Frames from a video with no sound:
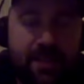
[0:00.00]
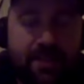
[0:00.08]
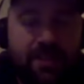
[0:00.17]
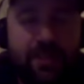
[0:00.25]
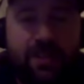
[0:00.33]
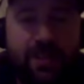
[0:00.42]
a
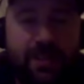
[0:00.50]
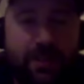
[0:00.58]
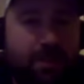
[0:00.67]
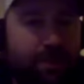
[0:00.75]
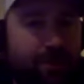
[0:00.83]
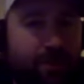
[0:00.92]
2-year
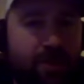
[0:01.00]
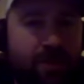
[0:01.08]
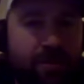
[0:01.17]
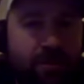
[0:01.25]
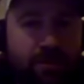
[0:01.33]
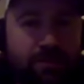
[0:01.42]
deal
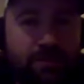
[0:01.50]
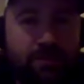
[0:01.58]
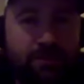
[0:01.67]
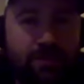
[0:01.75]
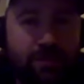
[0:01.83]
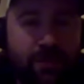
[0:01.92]
before
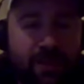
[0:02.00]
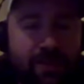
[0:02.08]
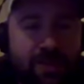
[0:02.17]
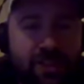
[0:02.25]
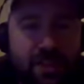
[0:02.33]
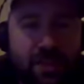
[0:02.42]
we have
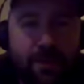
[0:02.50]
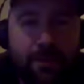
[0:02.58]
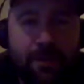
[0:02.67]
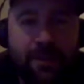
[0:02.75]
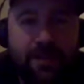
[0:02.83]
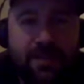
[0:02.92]
a GM in
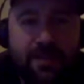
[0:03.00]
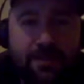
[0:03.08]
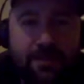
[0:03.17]
place.